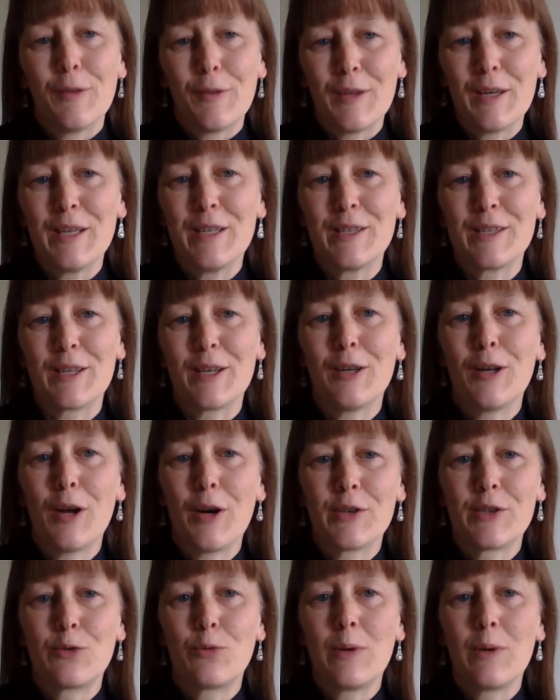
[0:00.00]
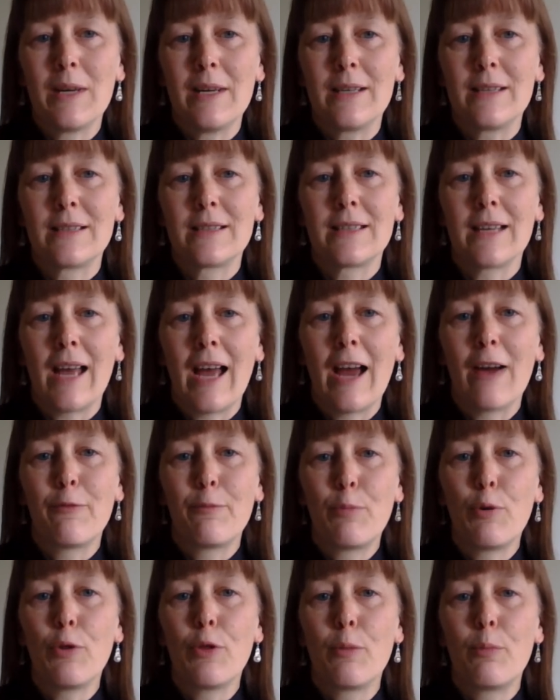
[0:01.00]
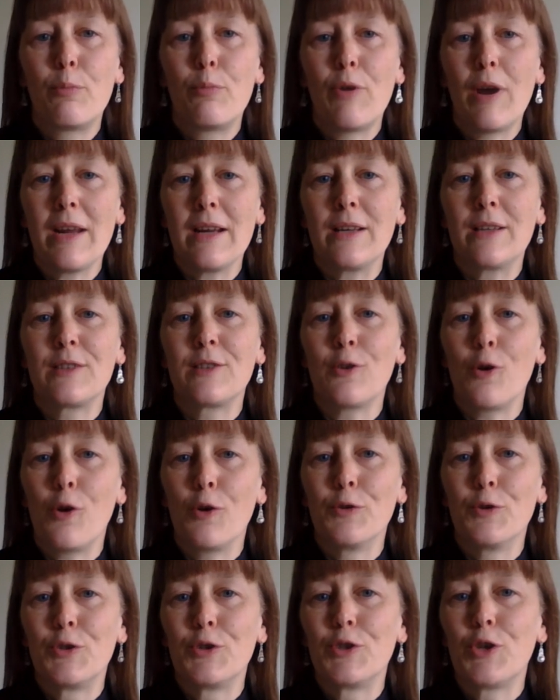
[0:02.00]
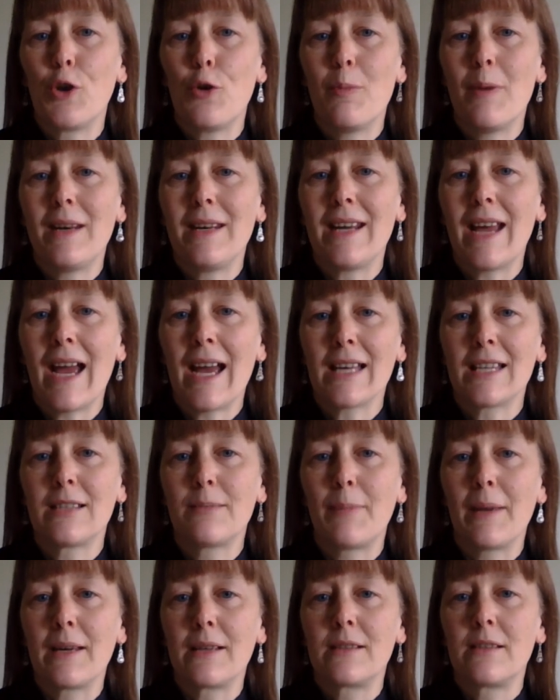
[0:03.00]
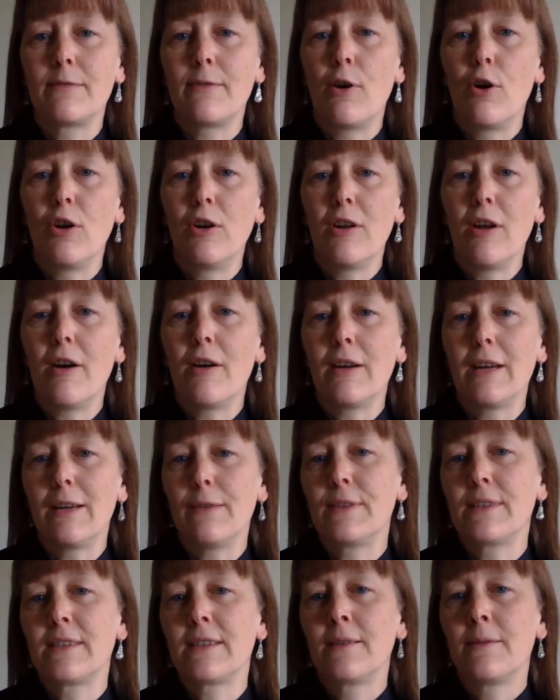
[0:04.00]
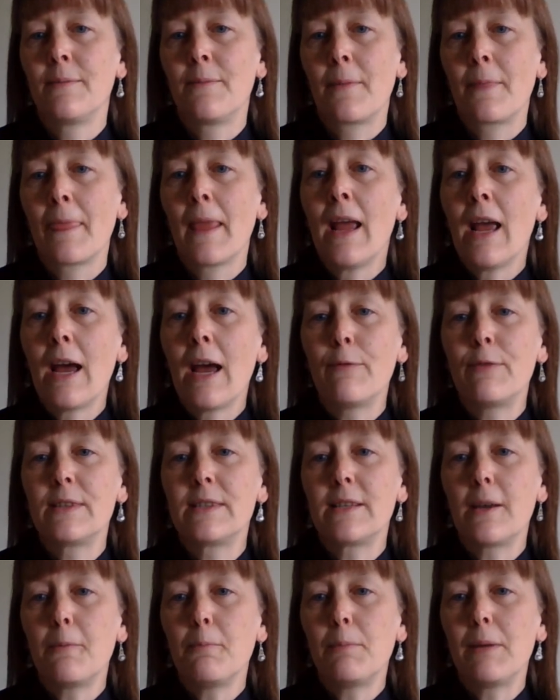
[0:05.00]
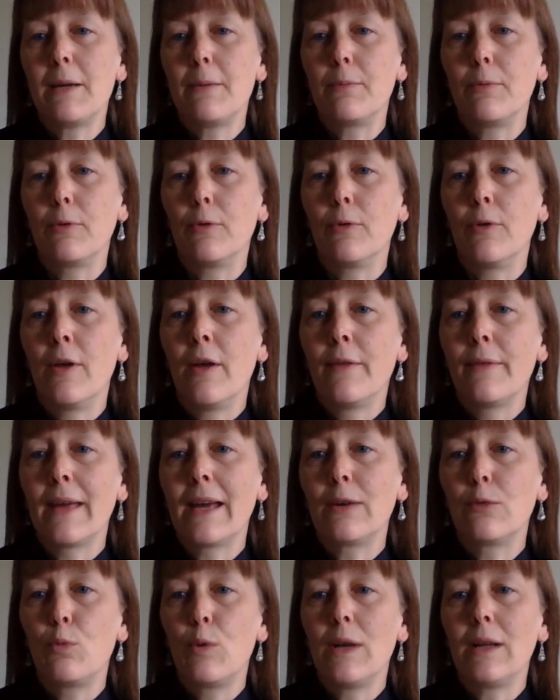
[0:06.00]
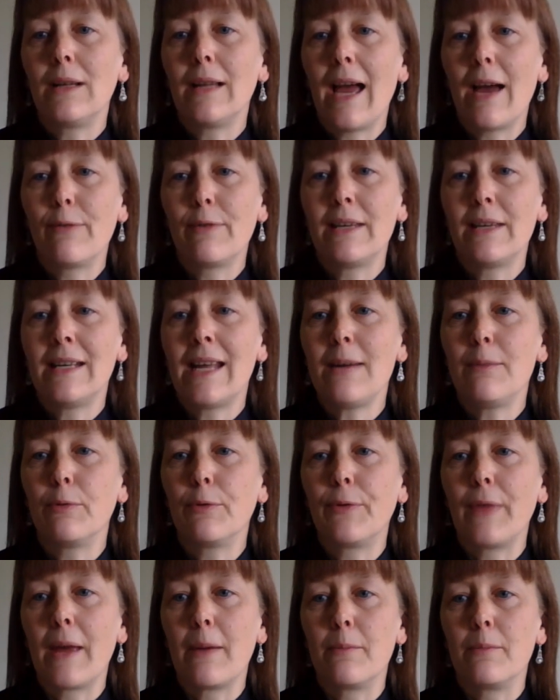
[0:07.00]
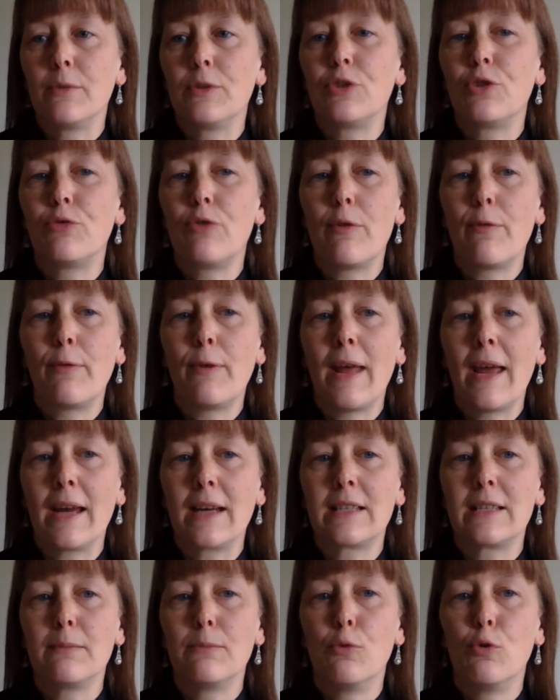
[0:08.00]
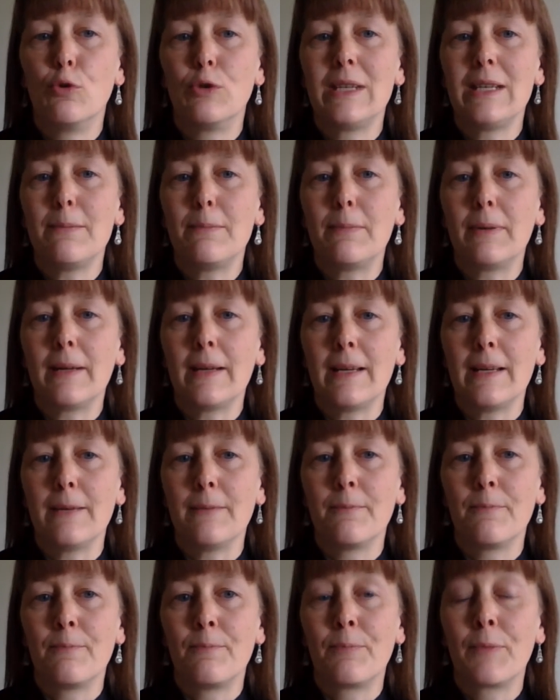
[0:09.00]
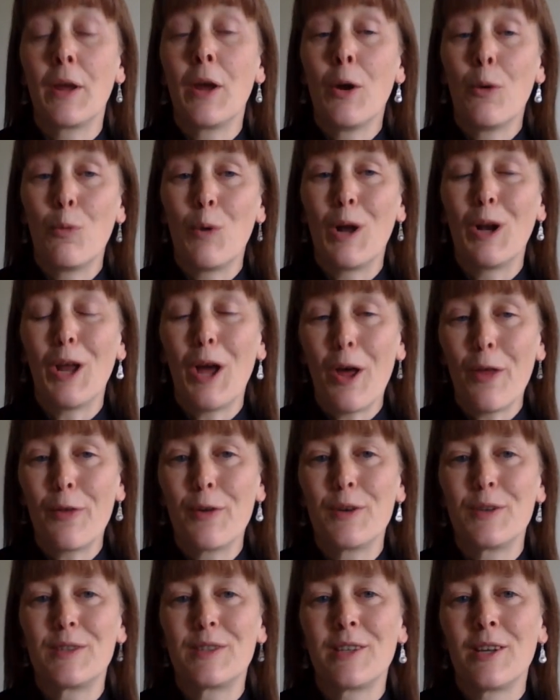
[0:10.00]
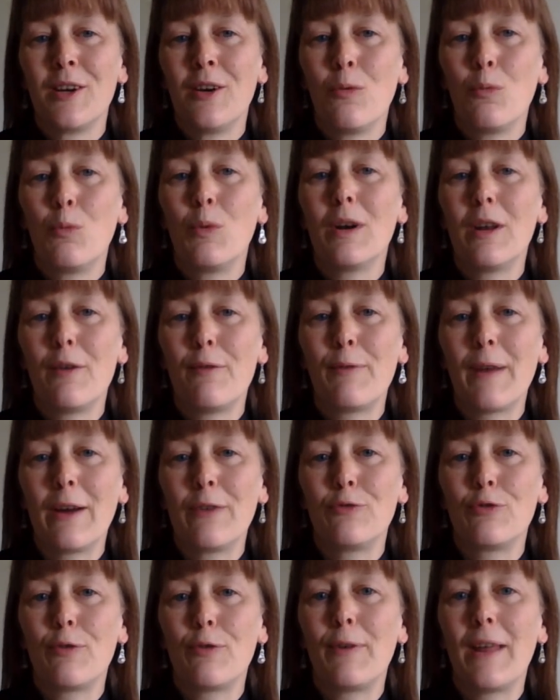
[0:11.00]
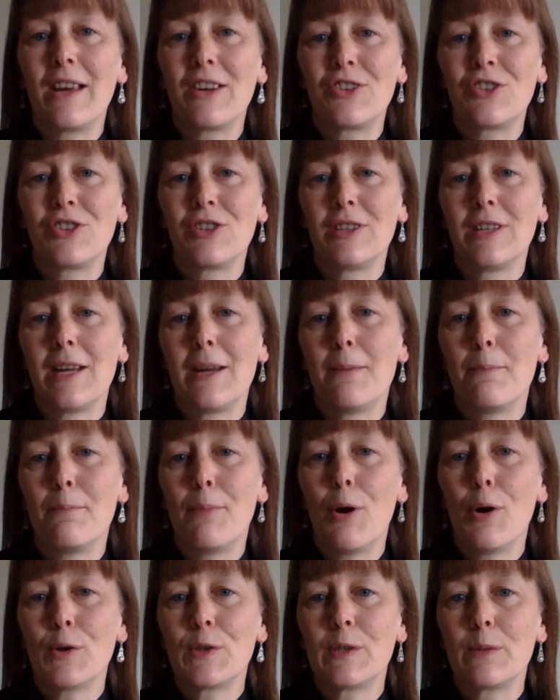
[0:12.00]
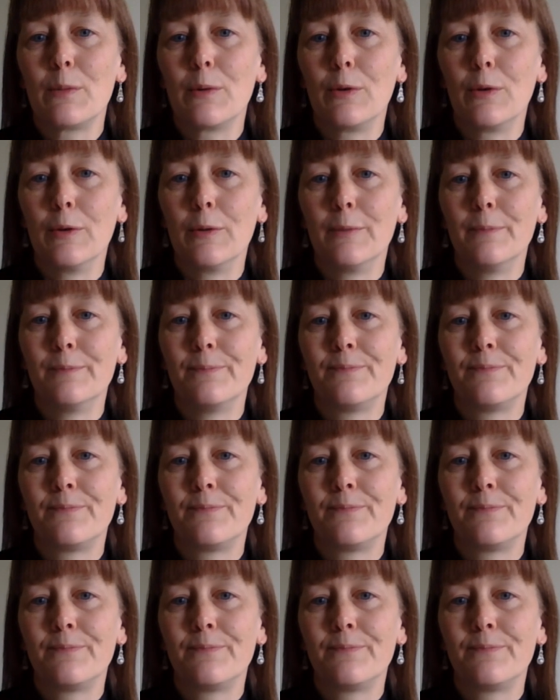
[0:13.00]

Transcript: These last weeks have put the brakes on so many aspects of our lives, and for some people that will have enabled them to reflect more deeply, while others will have found reflection impossible.